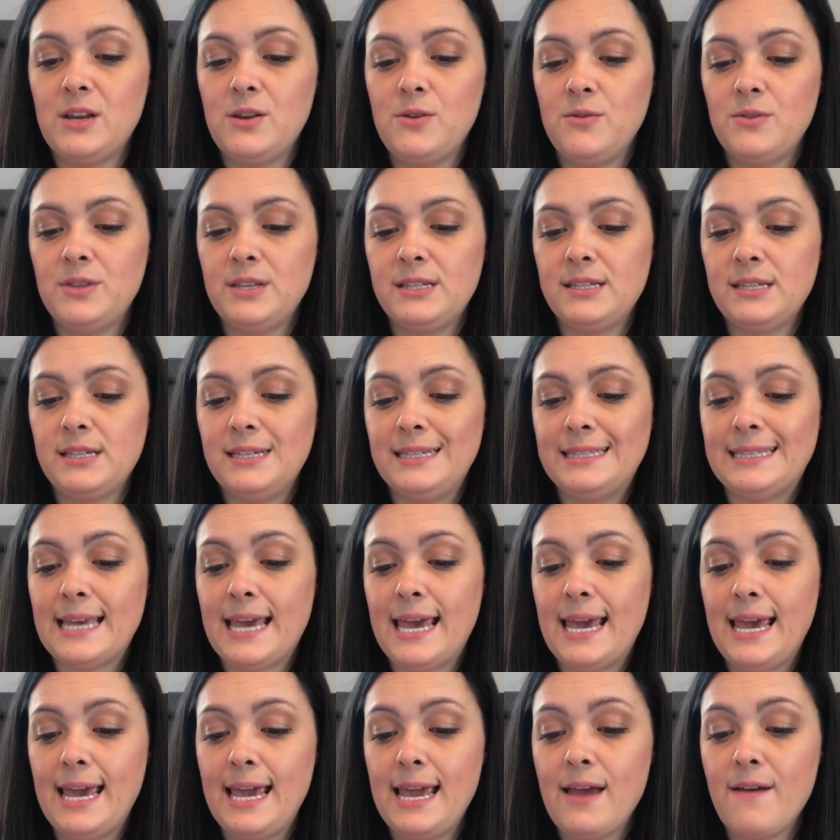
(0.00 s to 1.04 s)
I know this is
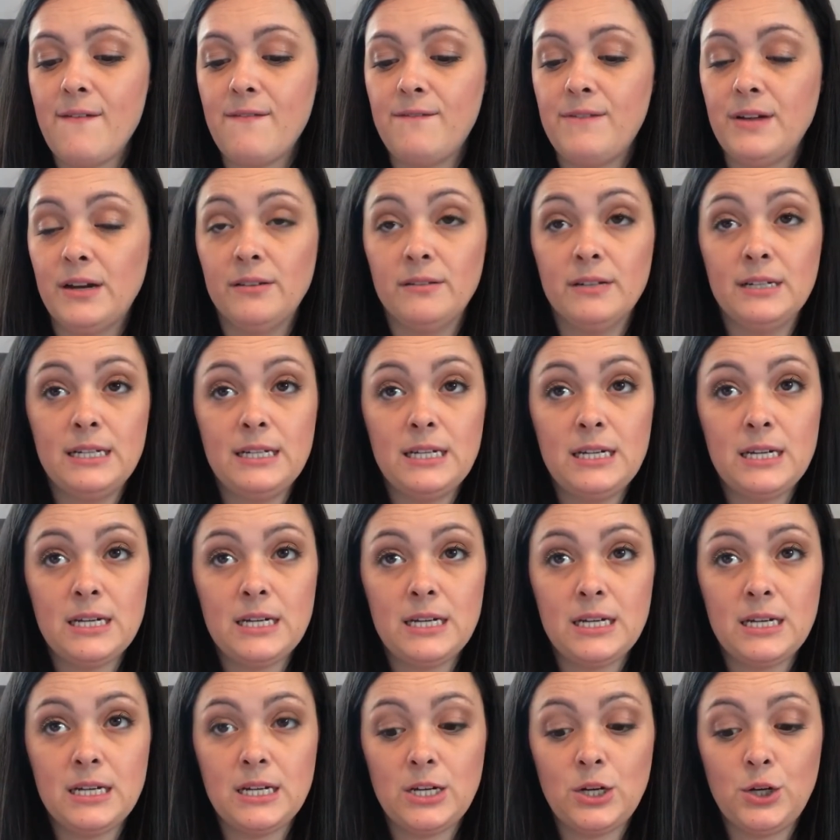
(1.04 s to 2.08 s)
a very
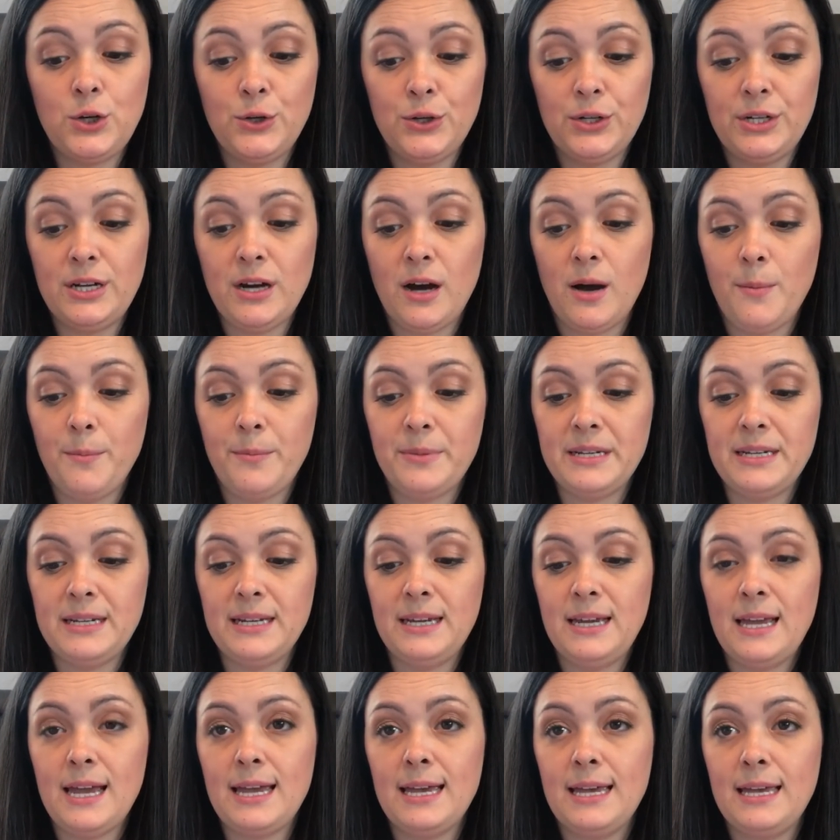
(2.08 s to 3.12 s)
good
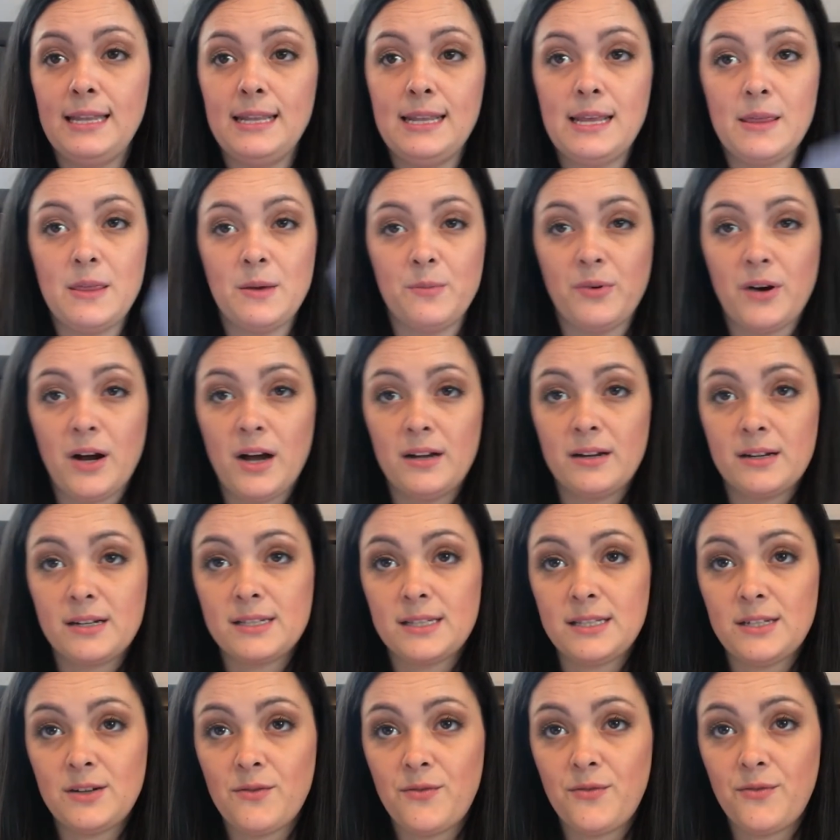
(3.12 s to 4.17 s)
company and the products